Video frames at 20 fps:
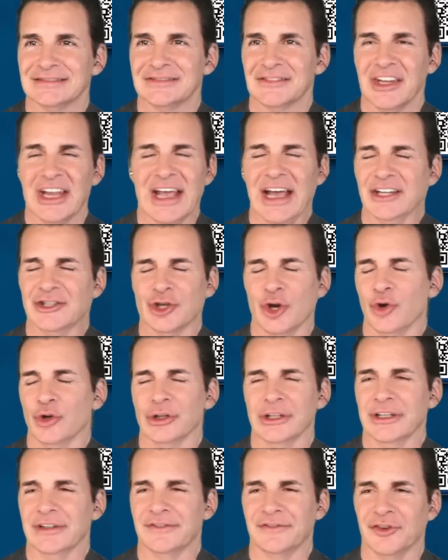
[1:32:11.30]
Yeah,
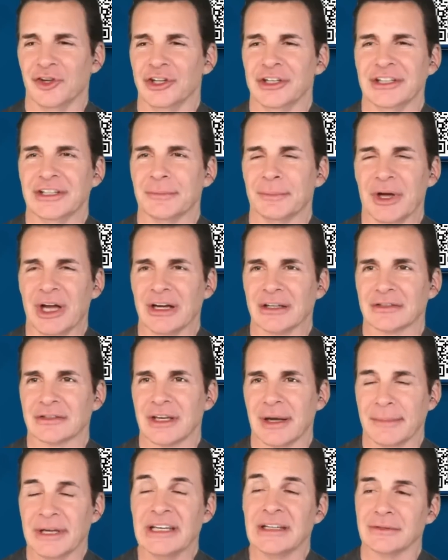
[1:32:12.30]
totally. Fully debunked.
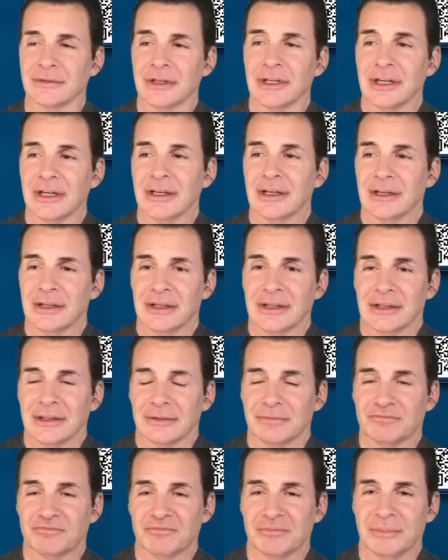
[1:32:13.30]
I mean,
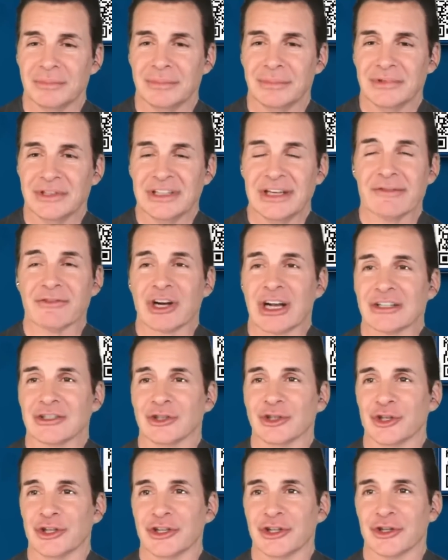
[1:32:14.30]
never got to
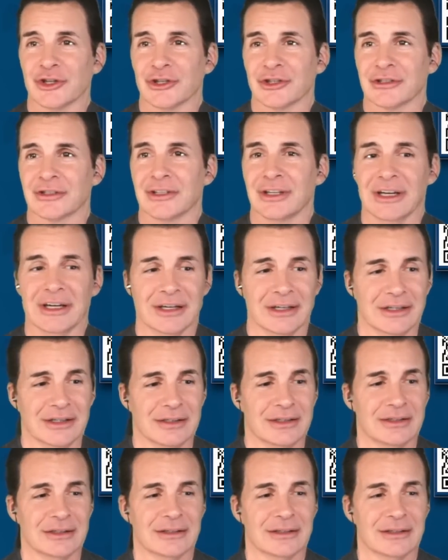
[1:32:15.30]
look at your uh,